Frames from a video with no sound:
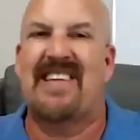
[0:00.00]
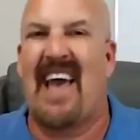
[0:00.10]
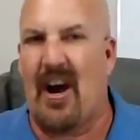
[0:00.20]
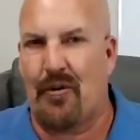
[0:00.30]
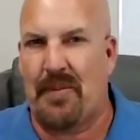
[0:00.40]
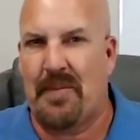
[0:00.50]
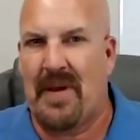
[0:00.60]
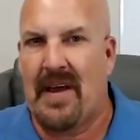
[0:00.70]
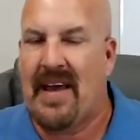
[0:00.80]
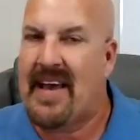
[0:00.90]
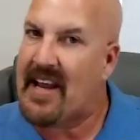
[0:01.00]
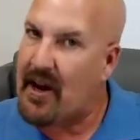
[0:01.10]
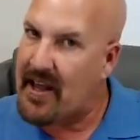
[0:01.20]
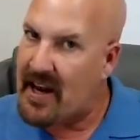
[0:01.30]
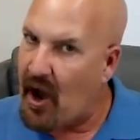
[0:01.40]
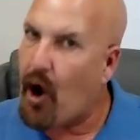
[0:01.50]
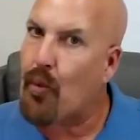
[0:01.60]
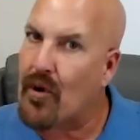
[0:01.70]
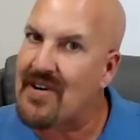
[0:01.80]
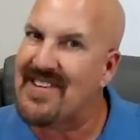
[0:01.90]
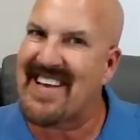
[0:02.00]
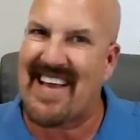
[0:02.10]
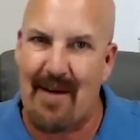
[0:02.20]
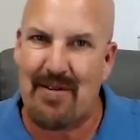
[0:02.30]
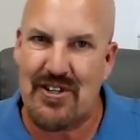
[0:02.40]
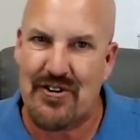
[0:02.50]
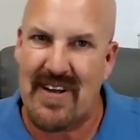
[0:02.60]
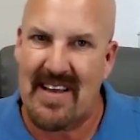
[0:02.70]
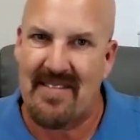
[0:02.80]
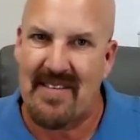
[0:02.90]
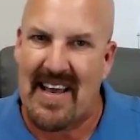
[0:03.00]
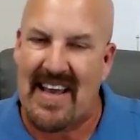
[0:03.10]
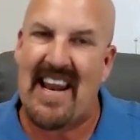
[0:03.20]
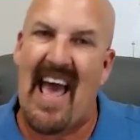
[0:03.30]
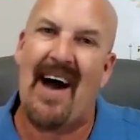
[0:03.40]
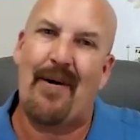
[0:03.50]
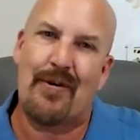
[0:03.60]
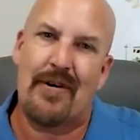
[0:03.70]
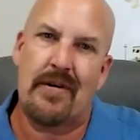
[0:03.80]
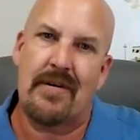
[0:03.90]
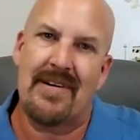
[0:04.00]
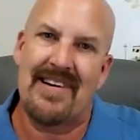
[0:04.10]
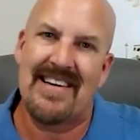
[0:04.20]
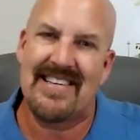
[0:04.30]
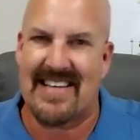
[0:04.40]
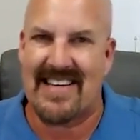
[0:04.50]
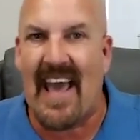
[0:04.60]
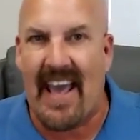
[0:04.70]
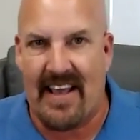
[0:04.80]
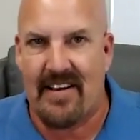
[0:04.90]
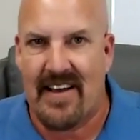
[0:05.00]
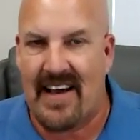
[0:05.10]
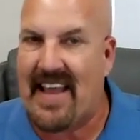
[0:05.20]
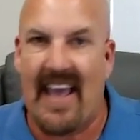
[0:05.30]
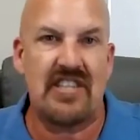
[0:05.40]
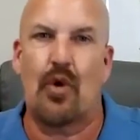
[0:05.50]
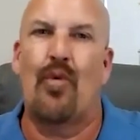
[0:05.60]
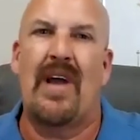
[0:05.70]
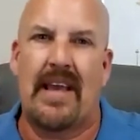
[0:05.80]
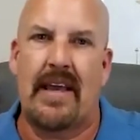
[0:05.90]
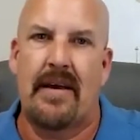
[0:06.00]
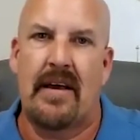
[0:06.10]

down. In our world, in cabinetry, an hour is a day is a week.